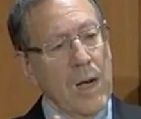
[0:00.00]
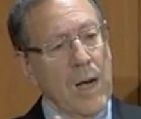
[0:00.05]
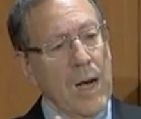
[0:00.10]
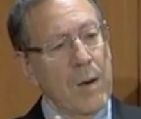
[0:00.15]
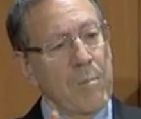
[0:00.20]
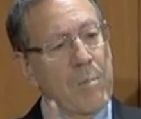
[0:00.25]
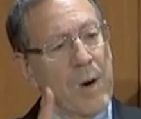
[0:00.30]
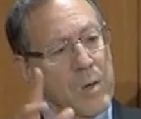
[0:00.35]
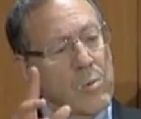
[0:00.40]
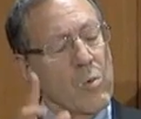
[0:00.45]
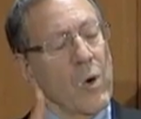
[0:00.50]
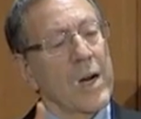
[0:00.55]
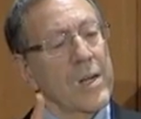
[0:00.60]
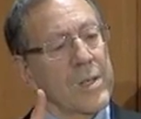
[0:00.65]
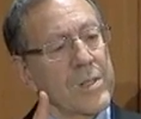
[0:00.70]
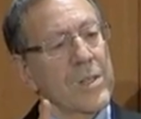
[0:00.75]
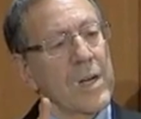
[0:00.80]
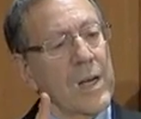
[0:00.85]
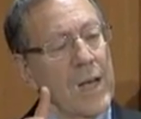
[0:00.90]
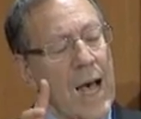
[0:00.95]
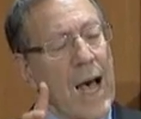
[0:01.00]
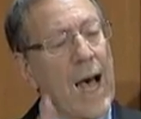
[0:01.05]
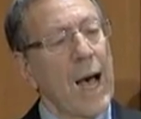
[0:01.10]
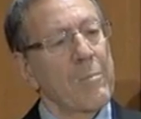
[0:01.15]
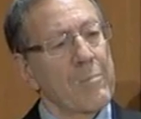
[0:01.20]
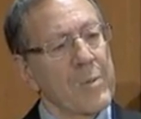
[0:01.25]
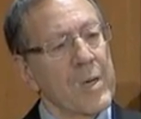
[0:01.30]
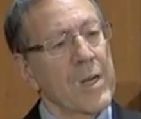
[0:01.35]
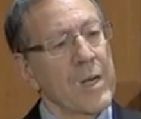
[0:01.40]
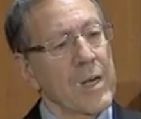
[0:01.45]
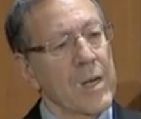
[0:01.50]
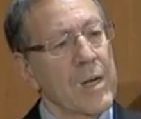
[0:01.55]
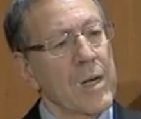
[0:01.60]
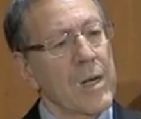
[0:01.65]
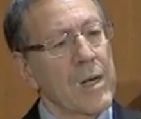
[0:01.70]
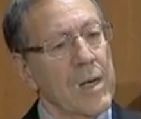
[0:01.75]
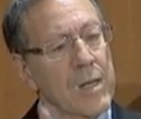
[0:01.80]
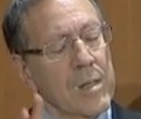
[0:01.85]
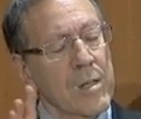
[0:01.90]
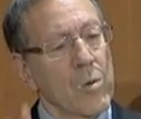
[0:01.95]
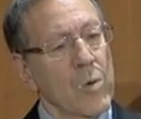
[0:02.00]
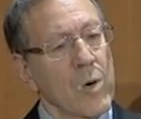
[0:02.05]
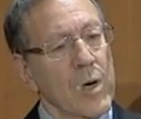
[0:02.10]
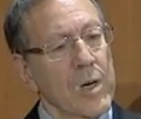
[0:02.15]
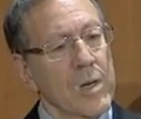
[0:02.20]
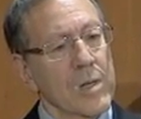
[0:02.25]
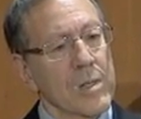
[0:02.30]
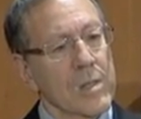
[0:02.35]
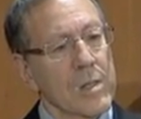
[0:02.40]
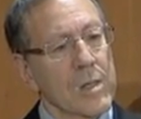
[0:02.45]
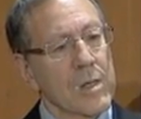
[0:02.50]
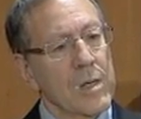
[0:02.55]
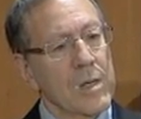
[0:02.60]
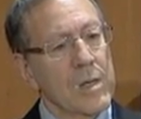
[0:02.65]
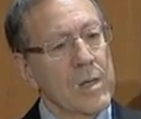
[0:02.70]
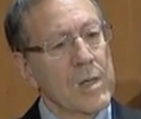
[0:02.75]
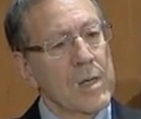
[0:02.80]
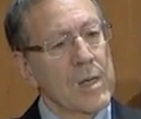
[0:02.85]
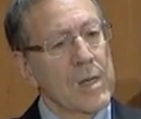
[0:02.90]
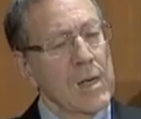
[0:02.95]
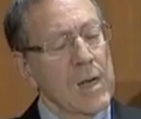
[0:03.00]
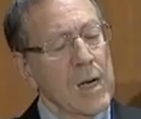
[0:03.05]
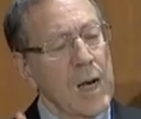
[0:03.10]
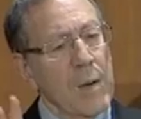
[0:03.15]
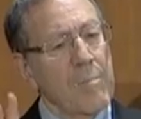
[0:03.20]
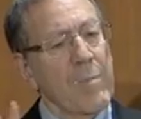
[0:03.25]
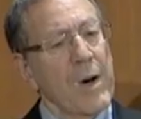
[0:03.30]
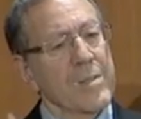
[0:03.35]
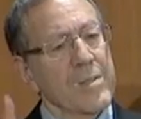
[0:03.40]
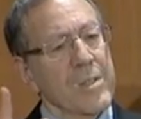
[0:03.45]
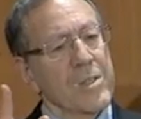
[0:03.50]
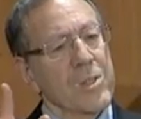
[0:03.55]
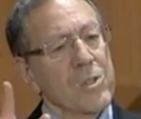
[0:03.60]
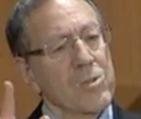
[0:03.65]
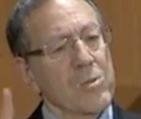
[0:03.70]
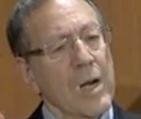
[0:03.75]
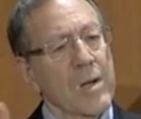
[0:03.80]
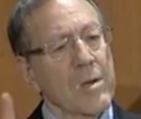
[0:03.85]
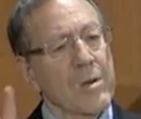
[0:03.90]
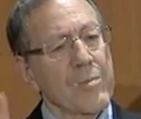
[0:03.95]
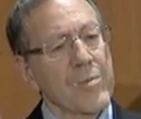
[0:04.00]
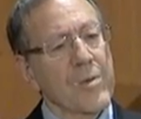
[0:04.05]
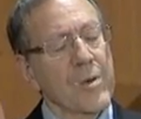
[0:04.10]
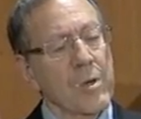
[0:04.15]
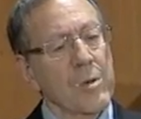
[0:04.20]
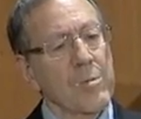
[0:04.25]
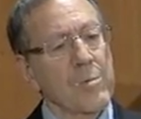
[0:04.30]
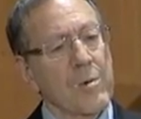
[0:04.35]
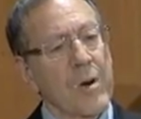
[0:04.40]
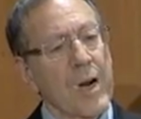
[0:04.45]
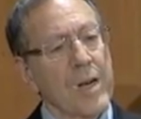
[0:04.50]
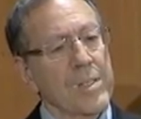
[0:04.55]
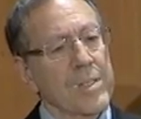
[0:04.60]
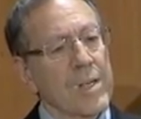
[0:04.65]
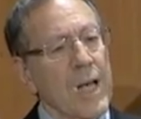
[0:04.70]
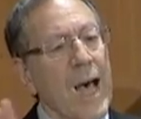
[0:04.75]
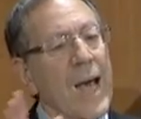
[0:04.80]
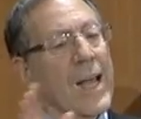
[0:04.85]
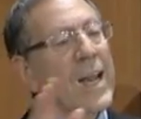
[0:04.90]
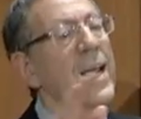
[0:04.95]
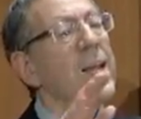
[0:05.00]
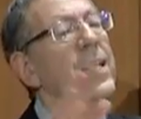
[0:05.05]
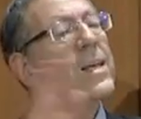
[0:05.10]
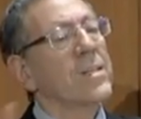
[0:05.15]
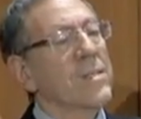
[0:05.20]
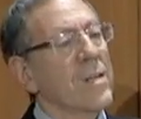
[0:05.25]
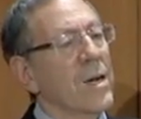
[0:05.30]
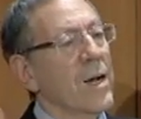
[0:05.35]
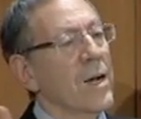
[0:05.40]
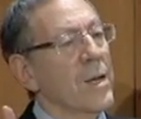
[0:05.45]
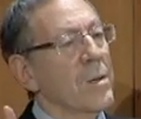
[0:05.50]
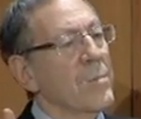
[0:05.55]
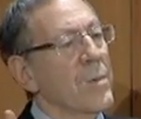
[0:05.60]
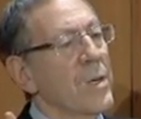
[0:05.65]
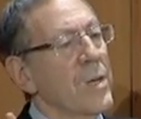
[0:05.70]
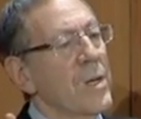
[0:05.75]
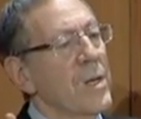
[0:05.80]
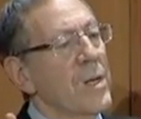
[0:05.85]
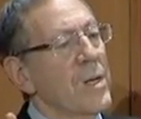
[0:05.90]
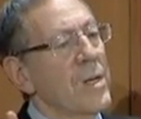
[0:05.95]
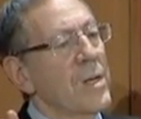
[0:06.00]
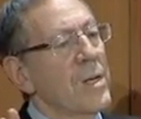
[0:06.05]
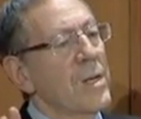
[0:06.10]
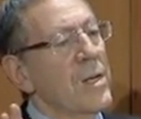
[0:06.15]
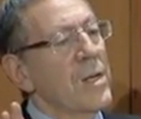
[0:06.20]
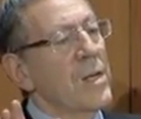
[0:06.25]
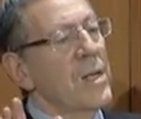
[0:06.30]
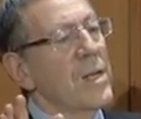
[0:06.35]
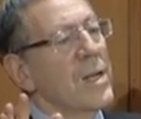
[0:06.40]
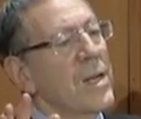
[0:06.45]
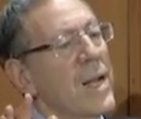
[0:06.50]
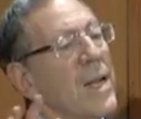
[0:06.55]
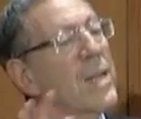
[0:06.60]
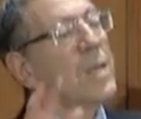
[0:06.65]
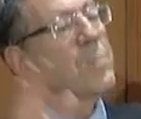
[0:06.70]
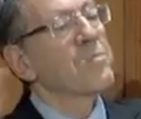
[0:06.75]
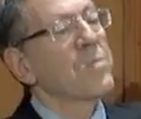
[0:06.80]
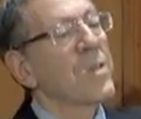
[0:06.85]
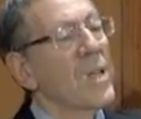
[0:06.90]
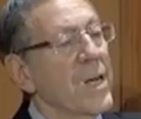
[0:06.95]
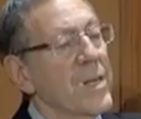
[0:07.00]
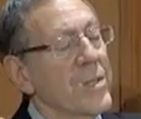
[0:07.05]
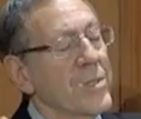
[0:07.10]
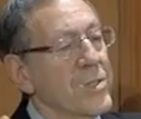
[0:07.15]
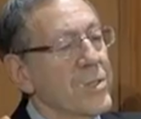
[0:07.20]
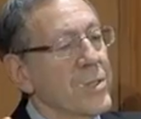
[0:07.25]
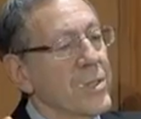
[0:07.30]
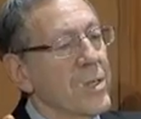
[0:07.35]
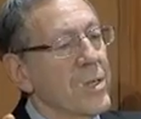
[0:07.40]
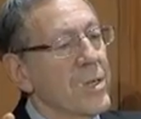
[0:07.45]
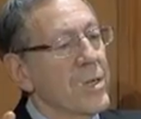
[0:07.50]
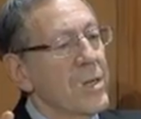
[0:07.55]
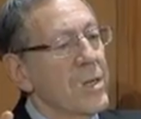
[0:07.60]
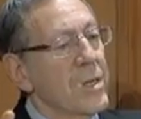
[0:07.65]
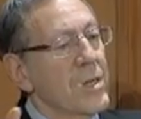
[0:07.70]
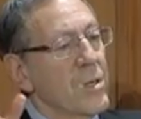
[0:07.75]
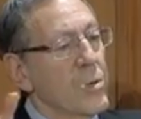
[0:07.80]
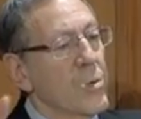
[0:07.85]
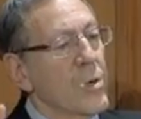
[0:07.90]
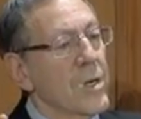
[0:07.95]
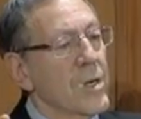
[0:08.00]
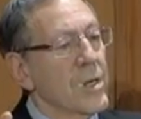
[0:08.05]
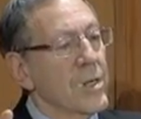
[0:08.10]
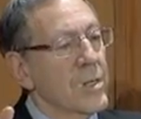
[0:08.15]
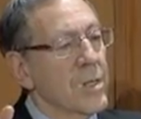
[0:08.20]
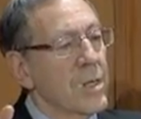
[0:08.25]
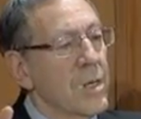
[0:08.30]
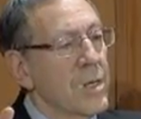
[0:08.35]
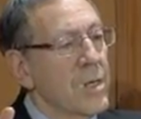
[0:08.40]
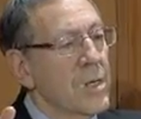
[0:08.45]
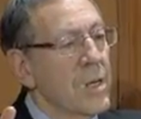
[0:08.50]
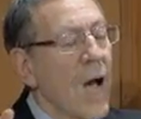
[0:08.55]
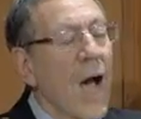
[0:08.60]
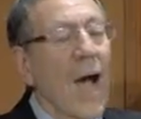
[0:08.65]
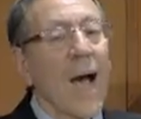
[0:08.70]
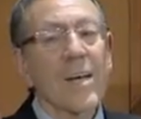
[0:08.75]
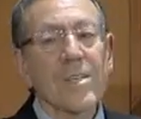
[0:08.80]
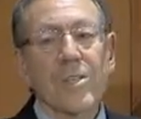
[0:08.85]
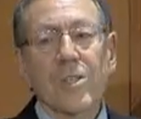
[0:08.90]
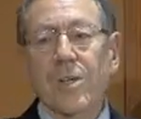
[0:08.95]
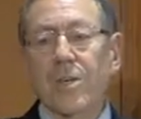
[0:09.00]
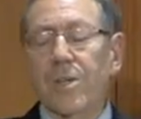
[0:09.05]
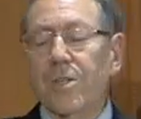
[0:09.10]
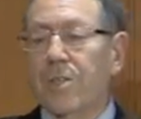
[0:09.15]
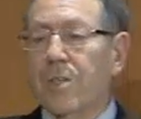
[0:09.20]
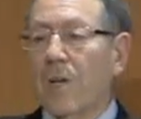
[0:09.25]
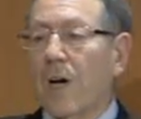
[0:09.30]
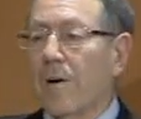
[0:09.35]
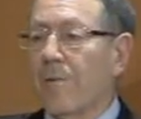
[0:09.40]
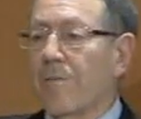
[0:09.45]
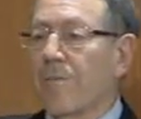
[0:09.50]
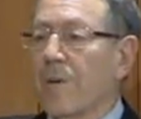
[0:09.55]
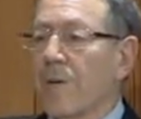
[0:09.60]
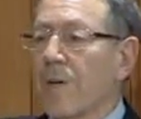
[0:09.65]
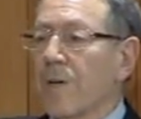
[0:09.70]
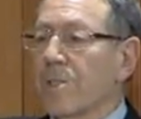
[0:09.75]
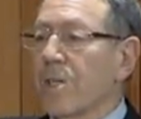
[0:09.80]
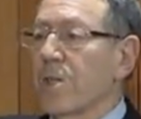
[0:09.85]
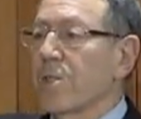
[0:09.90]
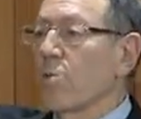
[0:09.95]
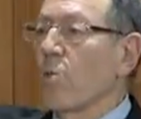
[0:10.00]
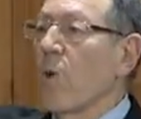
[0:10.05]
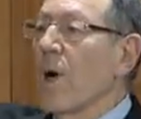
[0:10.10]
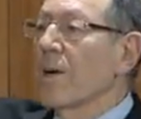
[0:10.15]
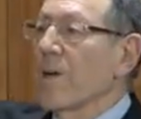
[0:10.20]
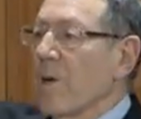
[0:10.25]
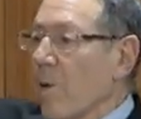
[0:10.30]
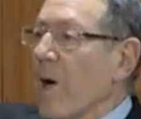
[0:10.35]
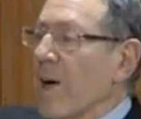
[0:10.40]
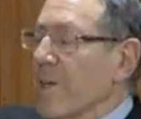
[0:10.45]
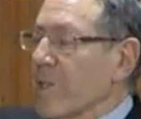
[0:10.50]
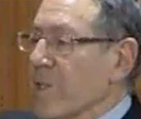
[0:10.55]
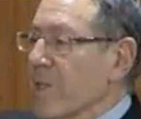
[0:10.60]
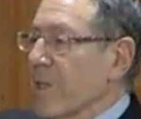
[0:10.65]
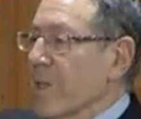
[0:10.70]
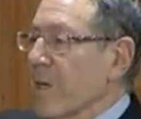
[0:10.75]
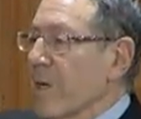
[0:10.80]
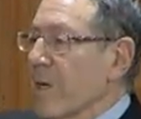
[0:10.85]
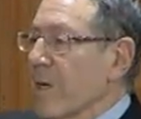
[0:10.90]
about what is happening in the world, about the struggle for human rights at any time, in any place in the world, ask yourself just one question.